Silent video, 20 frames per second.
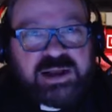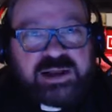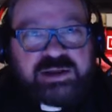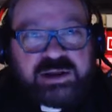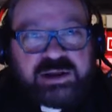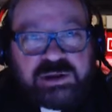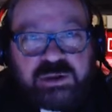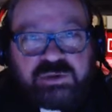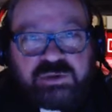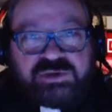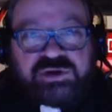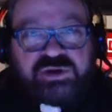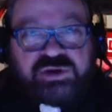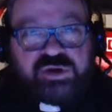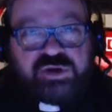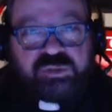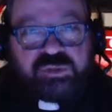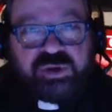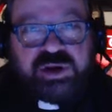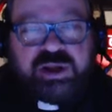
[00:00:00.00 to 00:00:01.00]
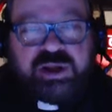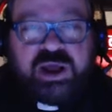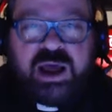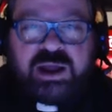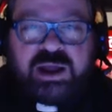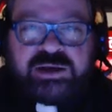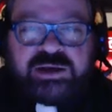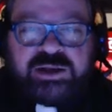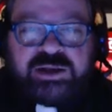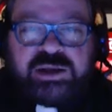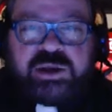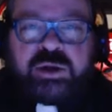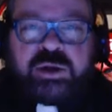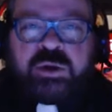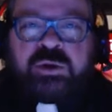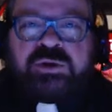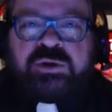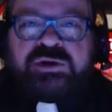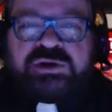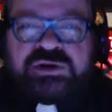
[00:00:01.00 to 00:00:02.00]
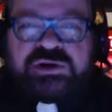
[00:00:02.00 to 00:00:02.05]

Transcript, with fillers: and the closer you bring God to you.